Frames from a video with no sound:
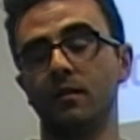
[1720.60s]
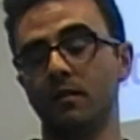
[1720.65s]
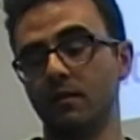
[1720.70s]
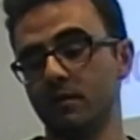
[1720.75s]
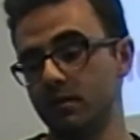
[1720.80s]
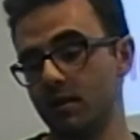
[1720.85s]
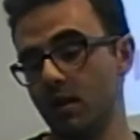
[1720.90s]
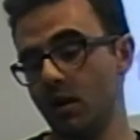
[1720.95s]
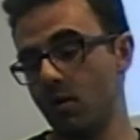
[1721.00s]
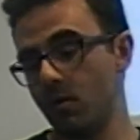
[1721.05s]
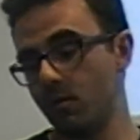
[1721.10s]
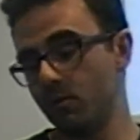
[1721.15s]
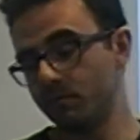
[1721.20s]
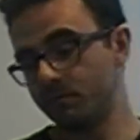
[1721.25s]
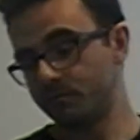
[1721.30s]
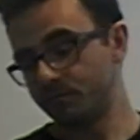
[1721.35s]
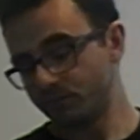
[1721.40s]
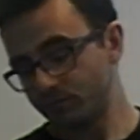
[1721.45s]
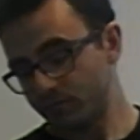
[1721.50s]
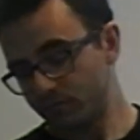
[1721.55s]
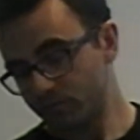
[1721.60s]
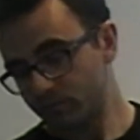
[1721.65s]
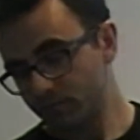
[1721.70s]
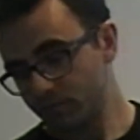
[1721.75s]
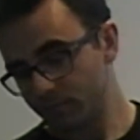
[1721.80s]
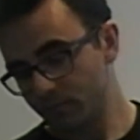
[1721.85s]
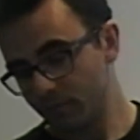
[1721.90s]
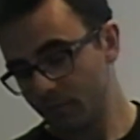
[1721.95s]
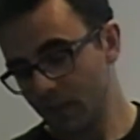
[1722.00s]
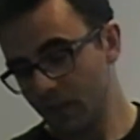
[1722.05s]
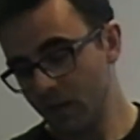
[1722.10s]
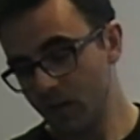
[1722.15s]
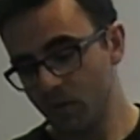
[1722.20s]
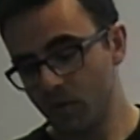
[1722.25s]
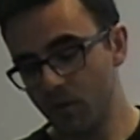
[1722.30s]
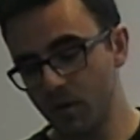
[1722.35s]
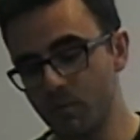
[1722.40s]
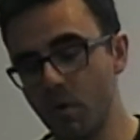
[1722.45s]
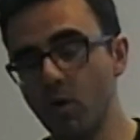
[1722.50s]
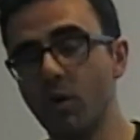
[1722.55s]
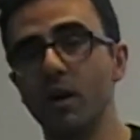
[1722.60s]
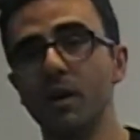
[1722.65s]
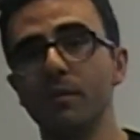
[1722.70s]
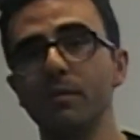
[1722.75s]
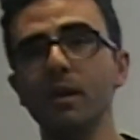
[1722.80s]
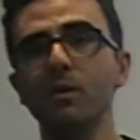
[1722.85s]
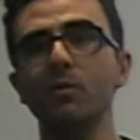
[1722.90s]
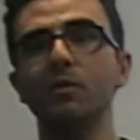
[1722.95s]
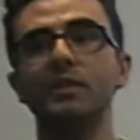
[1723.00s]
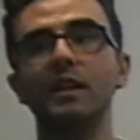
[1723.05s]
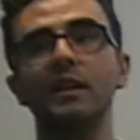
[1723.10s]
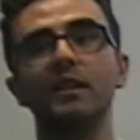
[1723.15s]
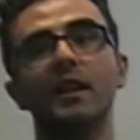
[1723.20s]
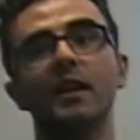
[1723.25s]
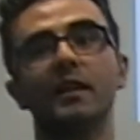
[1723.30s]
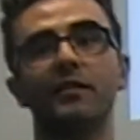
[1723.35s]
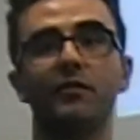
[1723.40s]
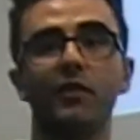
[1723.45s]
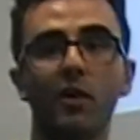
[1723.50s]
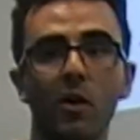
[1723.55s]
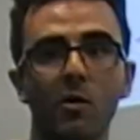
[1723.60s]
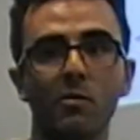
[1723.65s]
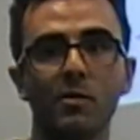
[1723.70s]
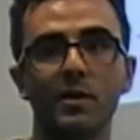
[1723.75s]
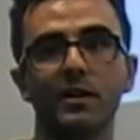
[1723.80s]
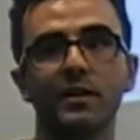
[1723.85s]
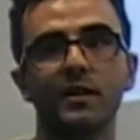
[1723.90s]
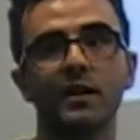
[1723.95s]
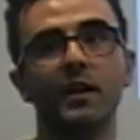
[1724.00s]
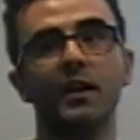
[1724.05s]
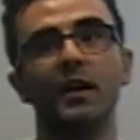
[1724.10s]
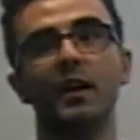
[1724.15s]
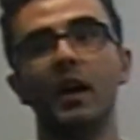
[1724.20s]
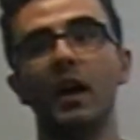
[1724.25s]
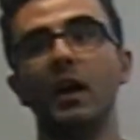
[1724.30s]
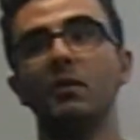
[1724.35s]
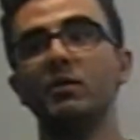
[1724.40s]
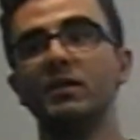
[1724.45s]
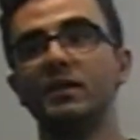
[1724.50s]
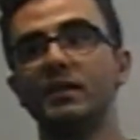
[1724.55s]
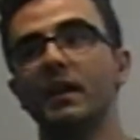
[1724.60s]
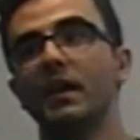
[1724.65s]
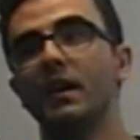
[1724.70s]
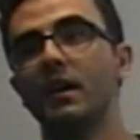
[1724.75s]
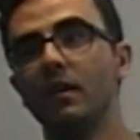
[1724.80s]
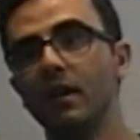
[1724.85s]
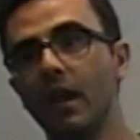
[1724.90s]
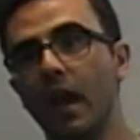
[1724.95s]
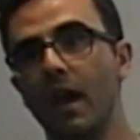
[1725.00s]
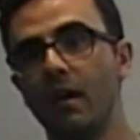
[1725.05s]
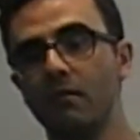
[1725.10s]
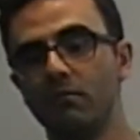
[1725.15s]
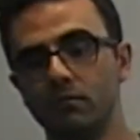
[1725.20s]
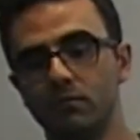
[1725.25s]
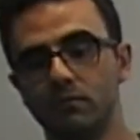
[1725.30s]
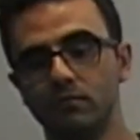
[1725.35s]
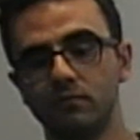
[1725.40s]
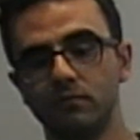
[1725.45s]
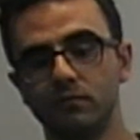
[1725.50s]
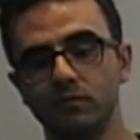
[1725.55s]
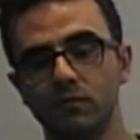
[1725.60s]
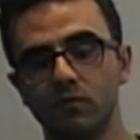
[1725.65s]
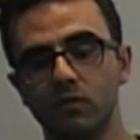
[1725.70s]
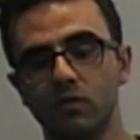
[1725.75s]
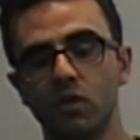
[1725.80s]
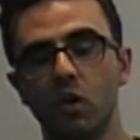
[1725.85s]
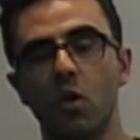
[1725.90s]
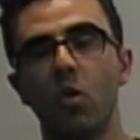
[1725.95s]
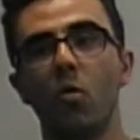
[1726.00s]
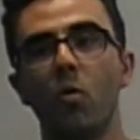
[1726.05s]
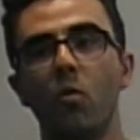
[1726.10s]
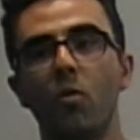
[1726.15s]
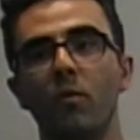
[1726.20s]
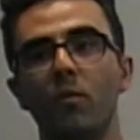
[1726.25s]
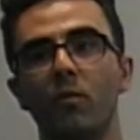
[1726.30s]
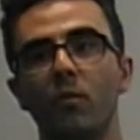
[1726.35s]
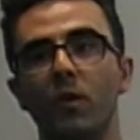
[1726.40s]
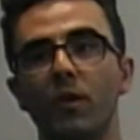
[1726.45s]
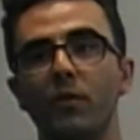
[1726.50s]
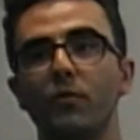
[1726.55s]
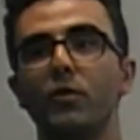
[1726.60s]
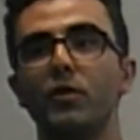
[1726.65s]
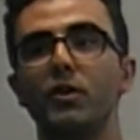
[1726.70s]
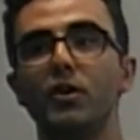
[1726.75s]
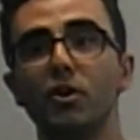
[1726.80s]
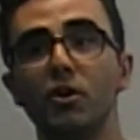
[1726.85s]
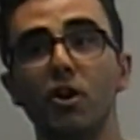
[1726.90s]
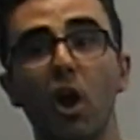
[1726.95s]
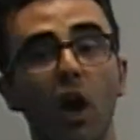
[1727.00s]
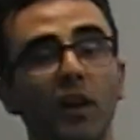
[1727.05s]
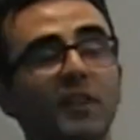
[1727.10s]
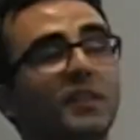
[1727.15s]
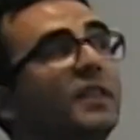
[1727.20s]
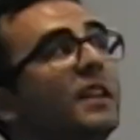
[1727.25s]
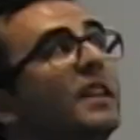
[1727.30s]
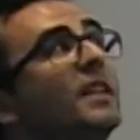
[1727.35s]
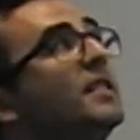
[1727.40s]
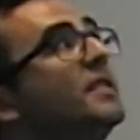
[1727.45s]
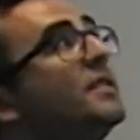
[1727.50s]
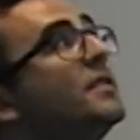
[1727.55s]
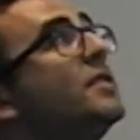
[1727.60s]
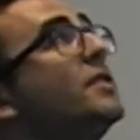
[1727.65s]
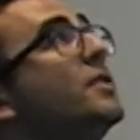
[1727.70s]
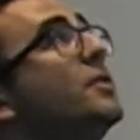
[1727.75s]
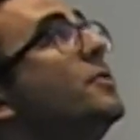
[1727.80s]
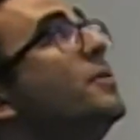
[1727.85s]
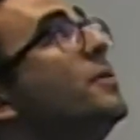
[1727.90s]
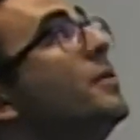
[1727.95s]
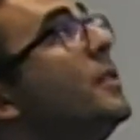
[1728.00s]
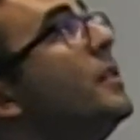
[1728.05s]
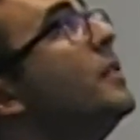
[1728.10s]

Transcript: So in MongoDB we take that forward and we say, okay, so if we do not need to